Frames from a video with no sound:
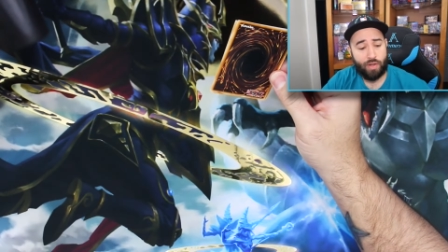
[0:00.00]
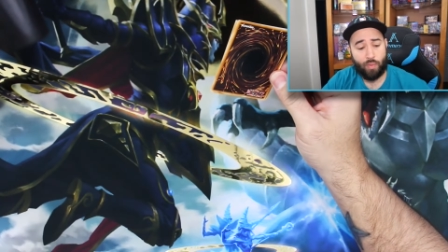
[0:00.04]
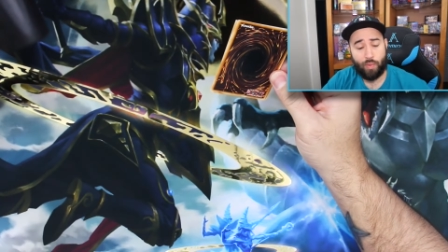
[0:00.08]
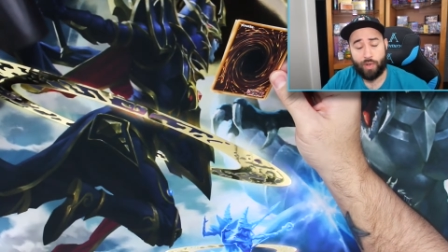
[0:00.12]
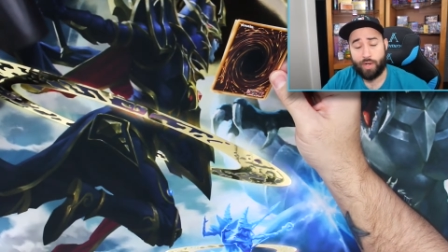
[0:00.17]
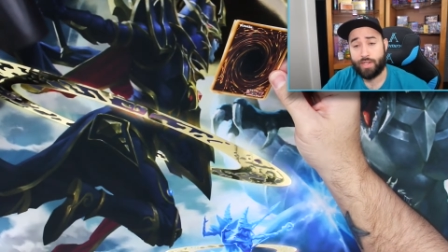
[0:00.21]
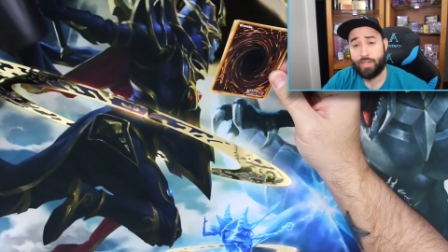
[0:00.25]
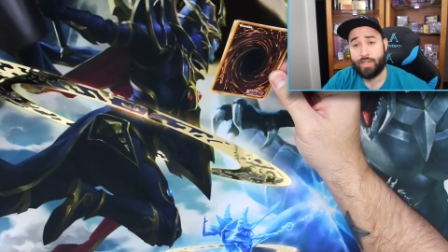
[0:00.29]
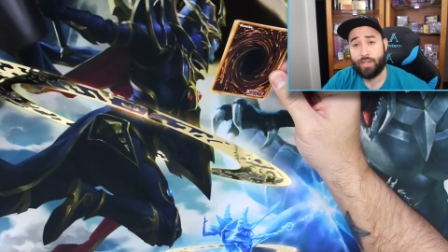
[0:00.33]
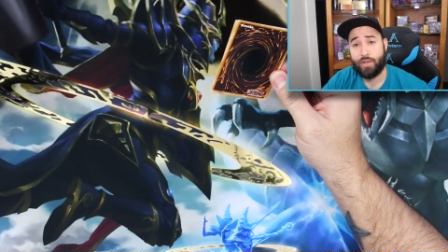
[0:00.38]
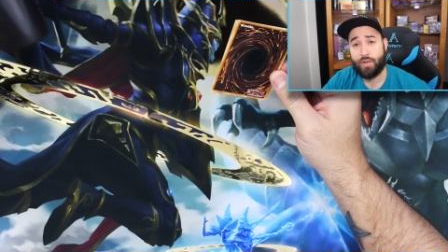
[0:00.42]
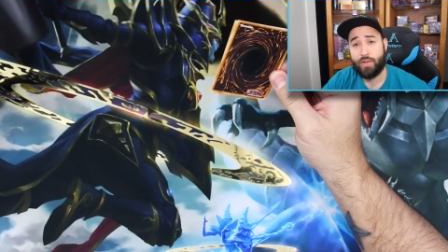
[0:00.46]
I
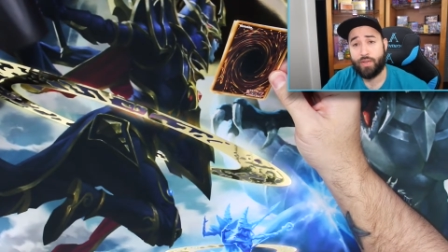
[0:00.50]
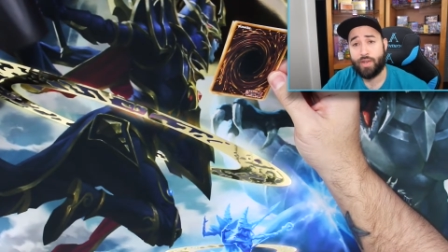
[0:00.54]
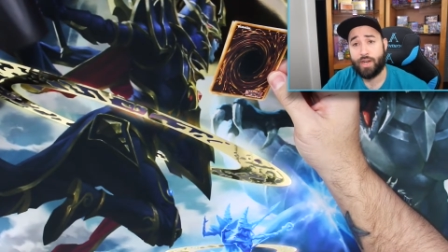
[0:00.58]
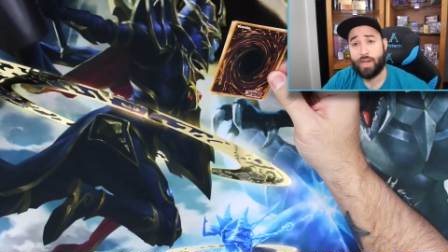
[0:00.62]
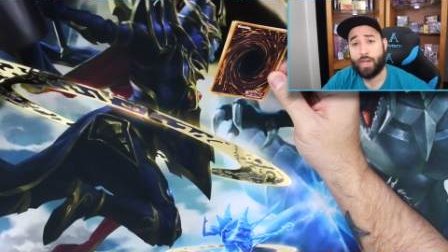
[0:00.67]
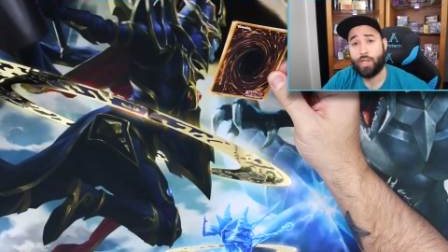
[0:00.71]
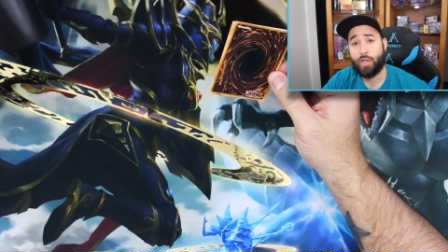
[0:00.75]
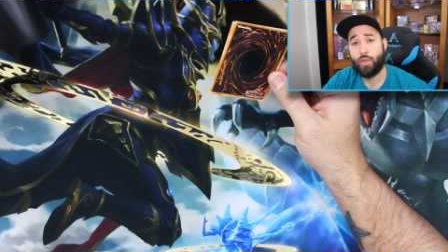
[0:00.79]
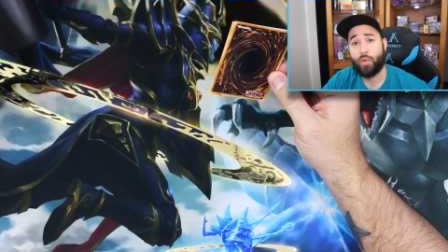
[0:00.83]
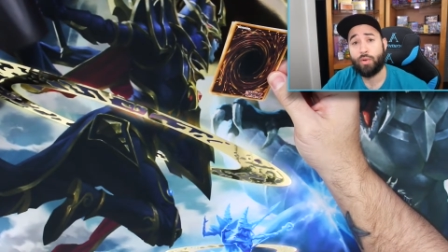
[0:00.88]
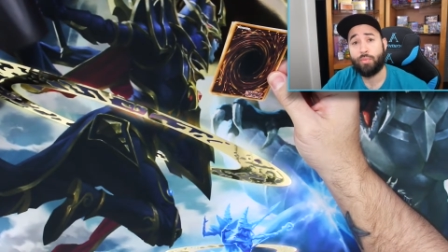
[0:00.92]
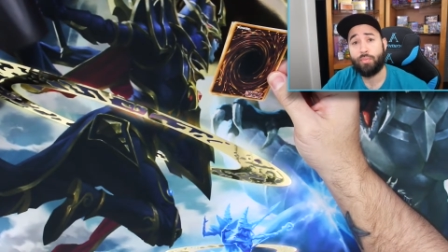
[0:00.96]
wanna tell you that
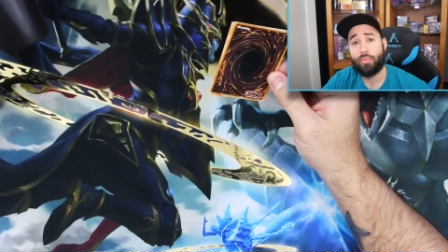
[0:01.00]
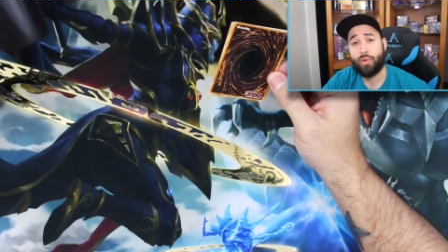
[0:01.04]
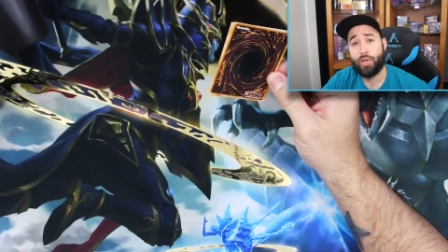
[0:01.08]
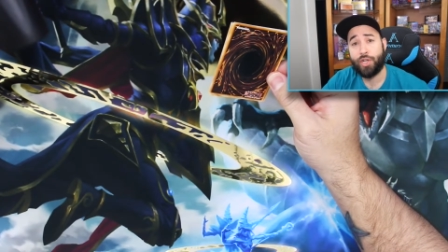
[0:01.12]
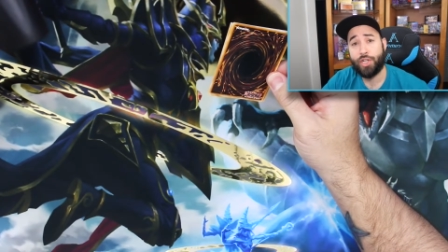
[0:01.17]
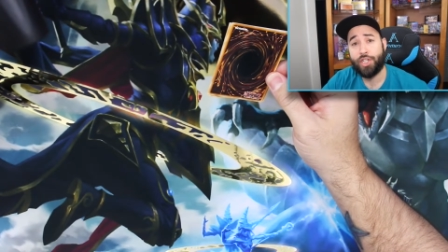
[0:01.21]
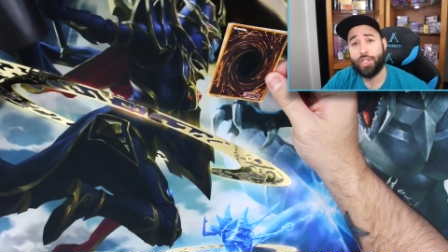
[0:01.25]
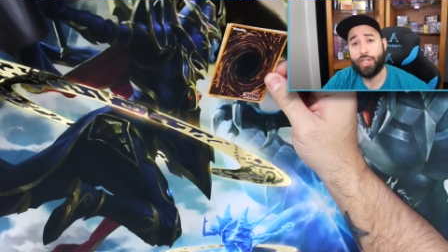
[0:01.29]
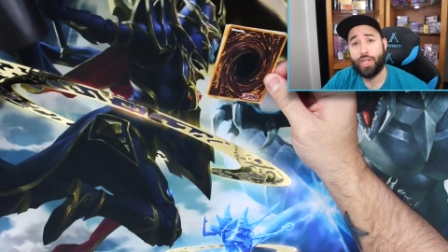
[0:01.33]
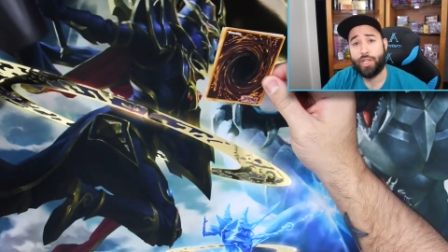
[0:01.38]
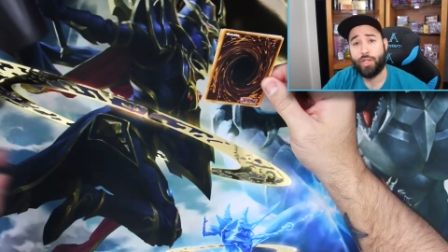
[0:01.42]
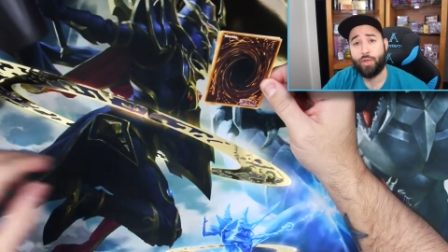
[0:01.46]
I do
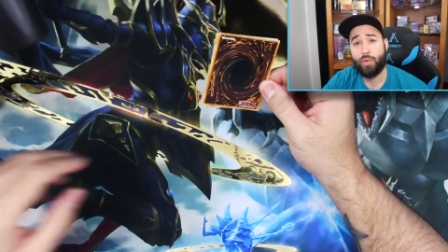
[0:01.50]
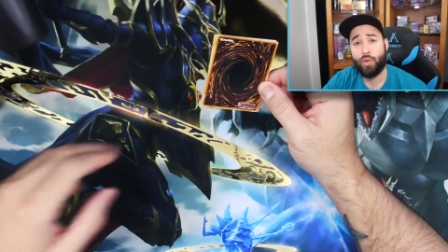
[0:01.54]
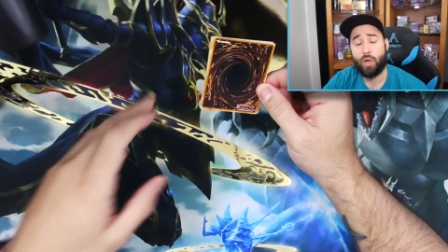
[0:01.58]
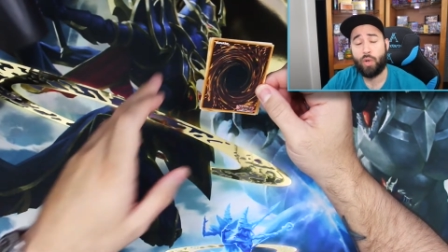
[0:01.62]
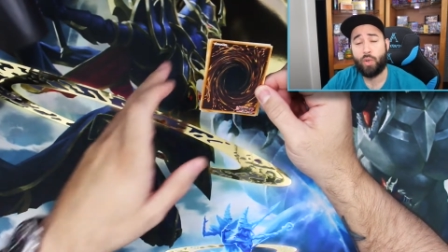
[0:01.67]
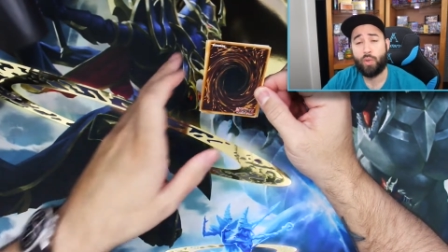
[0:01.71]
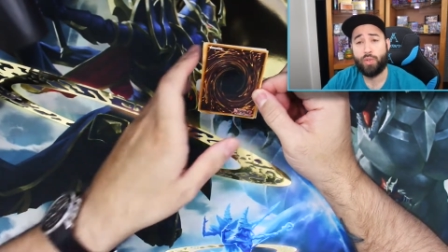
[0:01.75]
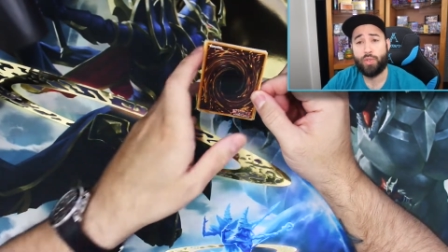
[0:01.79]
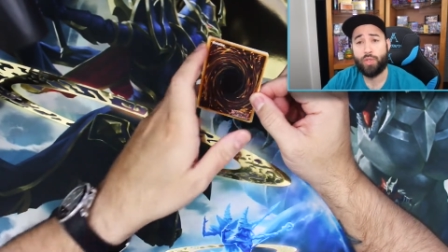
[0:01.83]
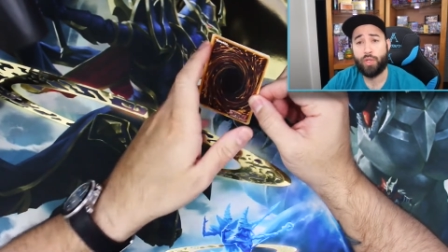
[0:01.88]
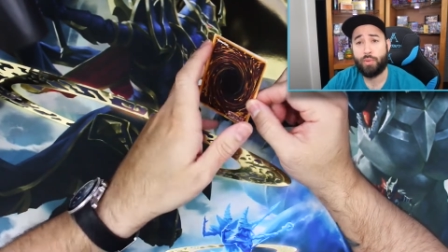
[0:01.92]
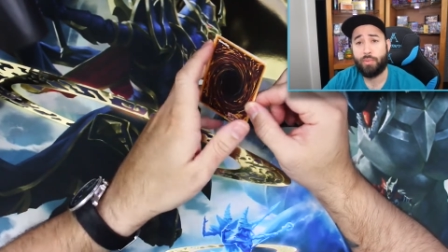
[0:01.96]
appreciate you
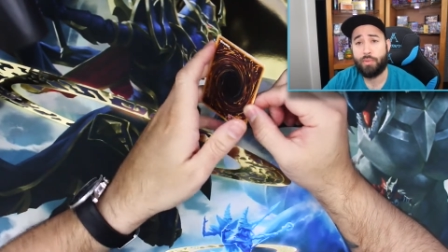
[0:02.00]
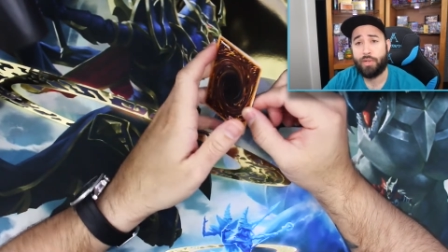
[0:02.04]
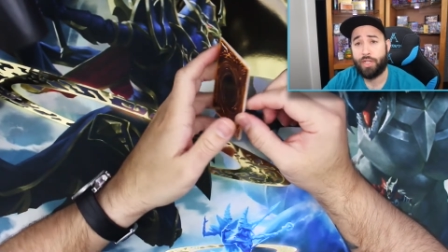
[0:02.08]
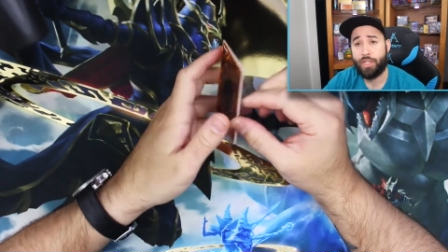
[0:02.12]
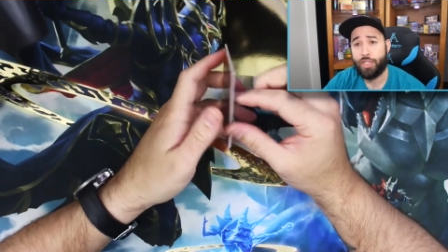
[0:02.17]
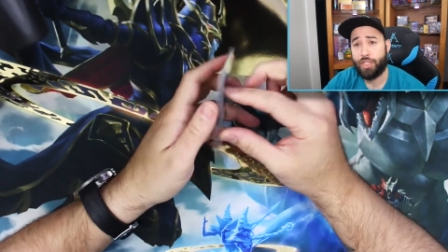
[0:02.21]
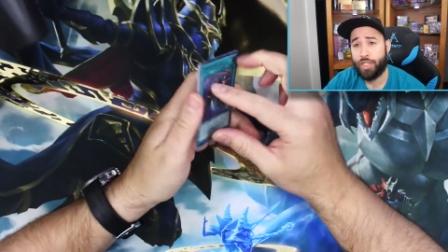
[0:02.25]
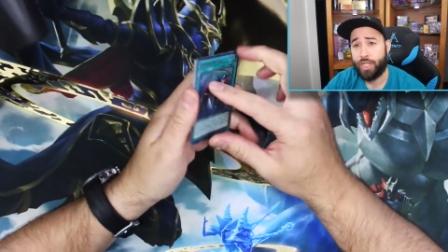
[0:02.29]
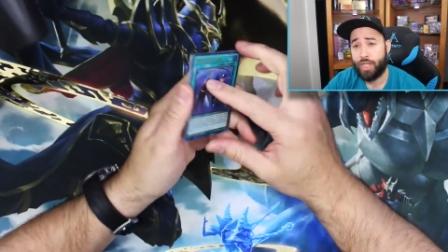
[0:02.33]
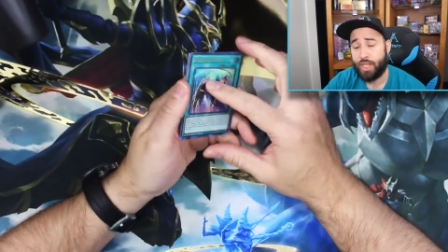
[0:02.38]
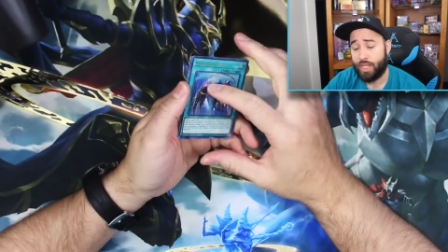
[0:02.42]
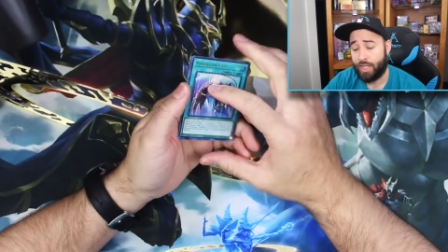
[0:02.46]
all so
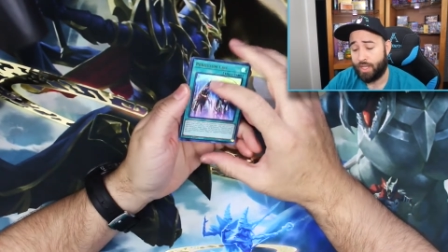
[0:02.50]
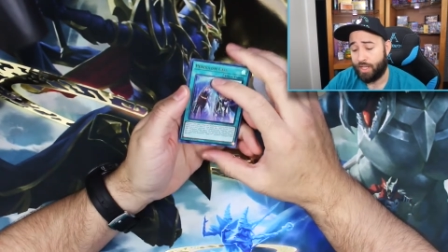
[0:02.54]
much.